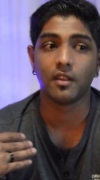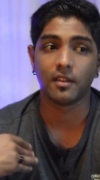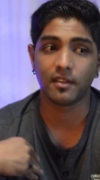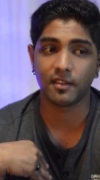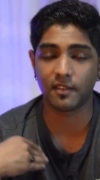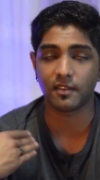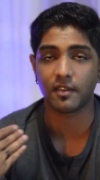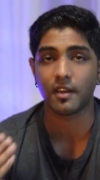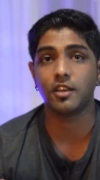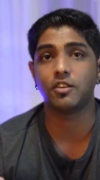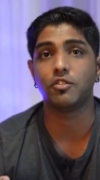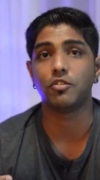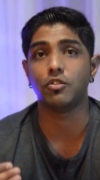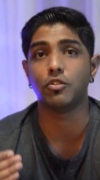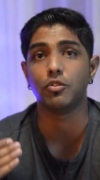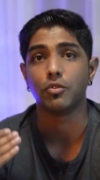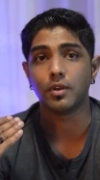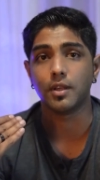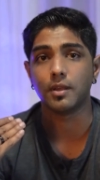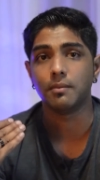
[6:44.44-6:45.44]
straight to
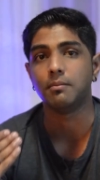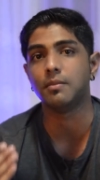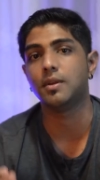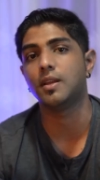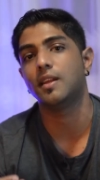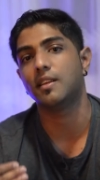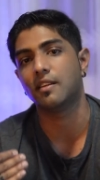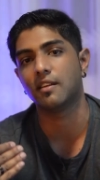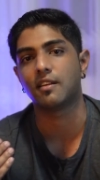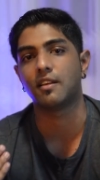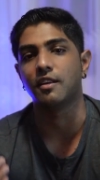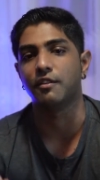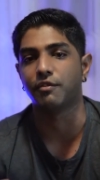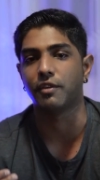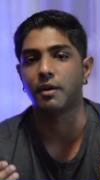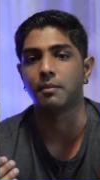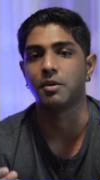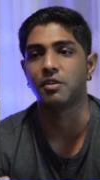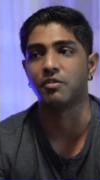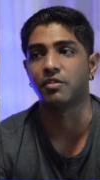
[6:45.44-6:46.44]
you immediately
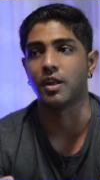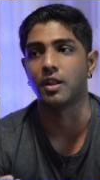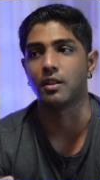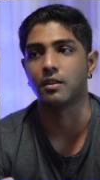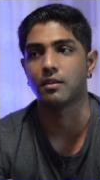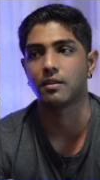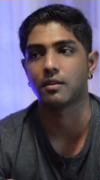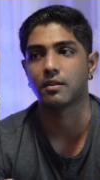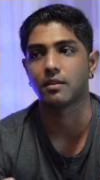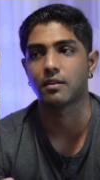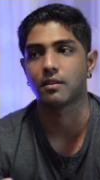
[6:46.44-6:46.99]
from events